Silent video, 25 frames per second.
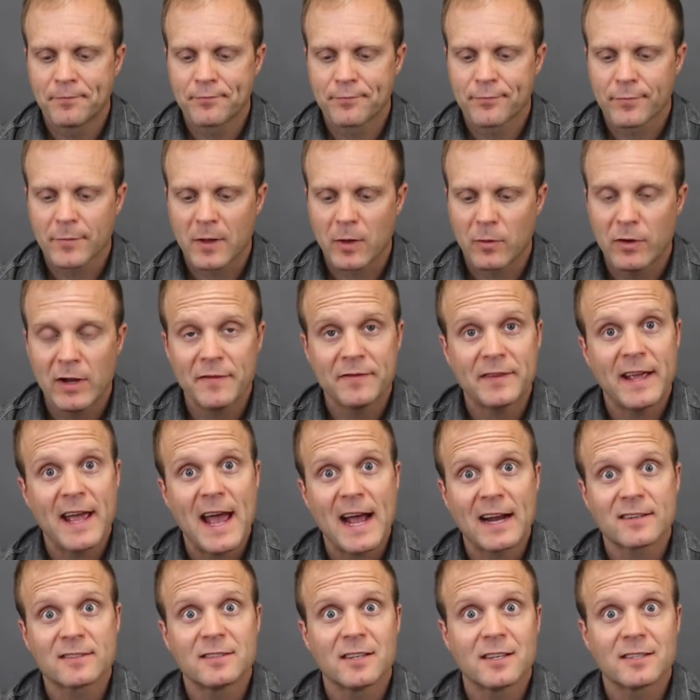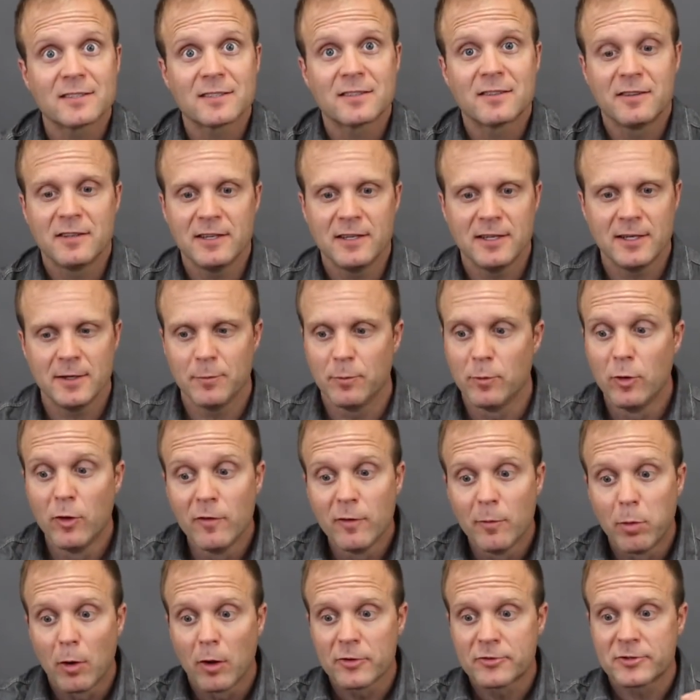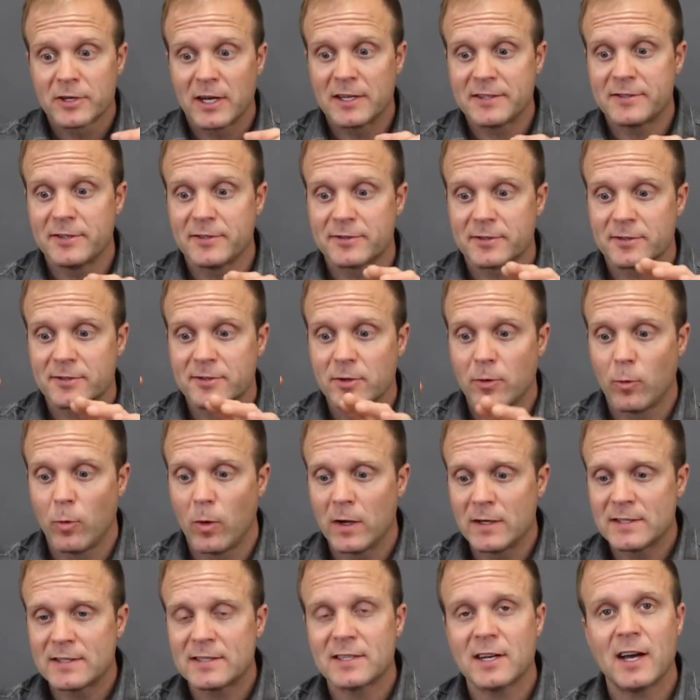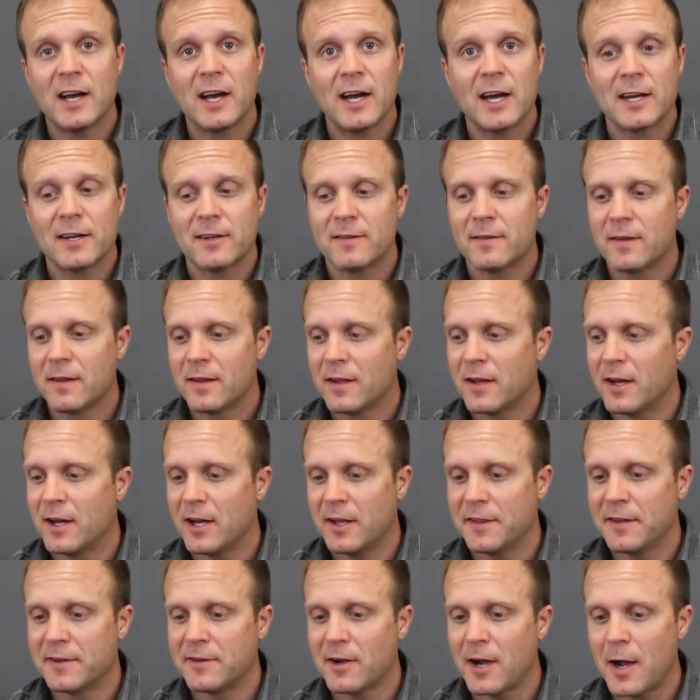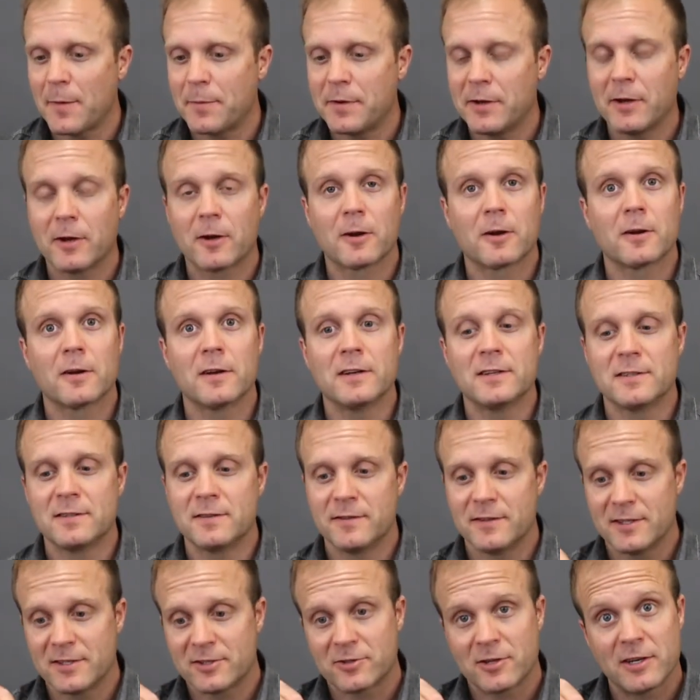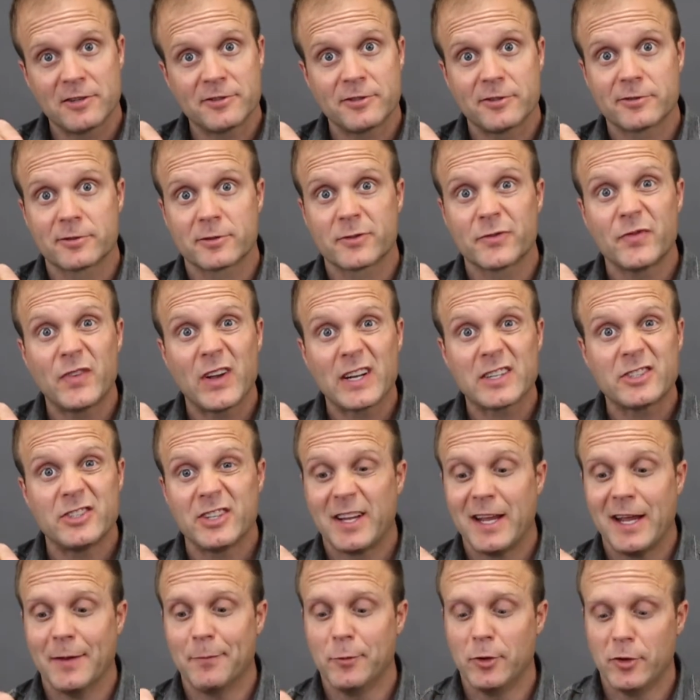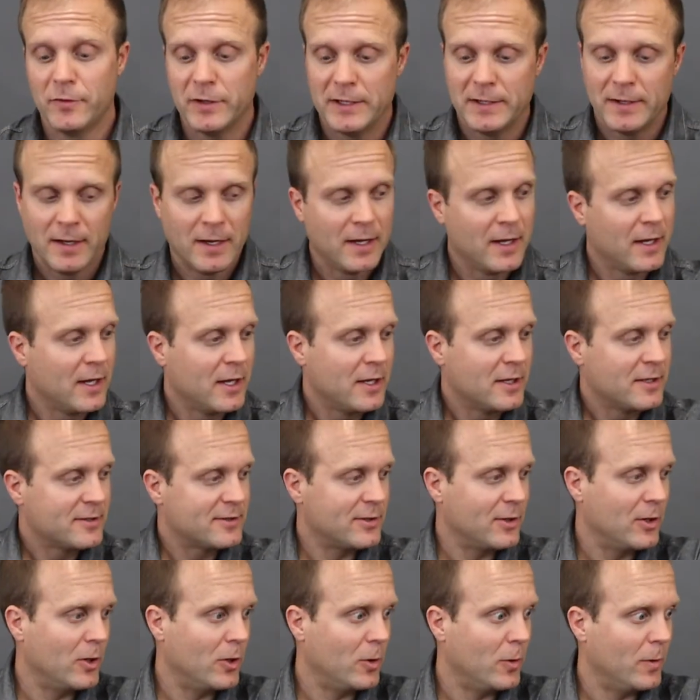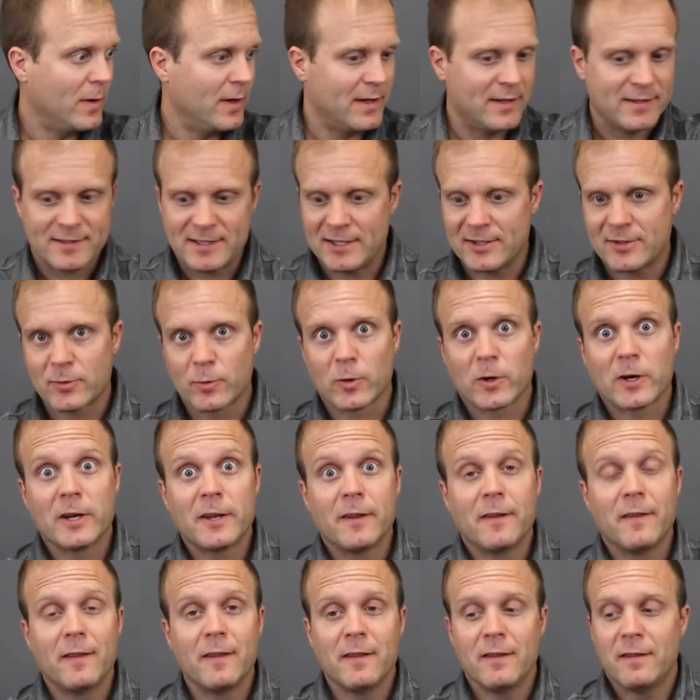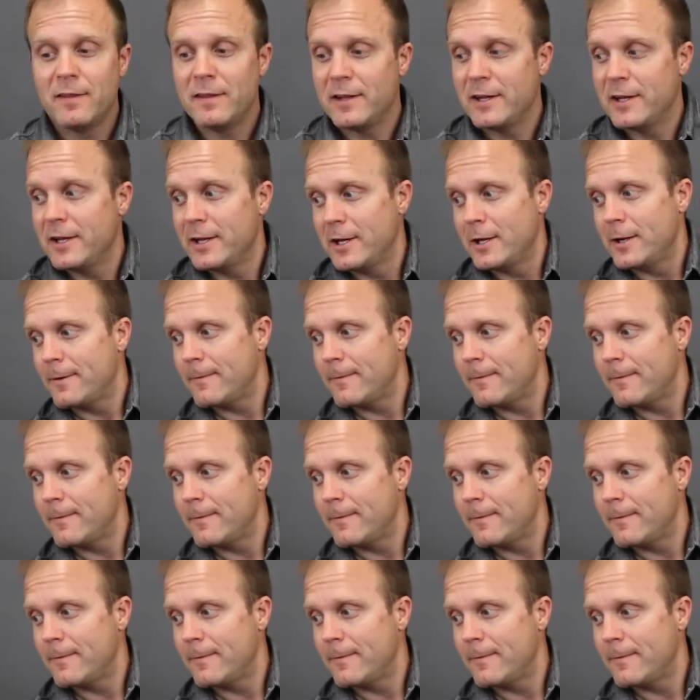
we have to access the movable transducer. So one side, the top here, is this transducer is fixed. You can't move it. So since we're in the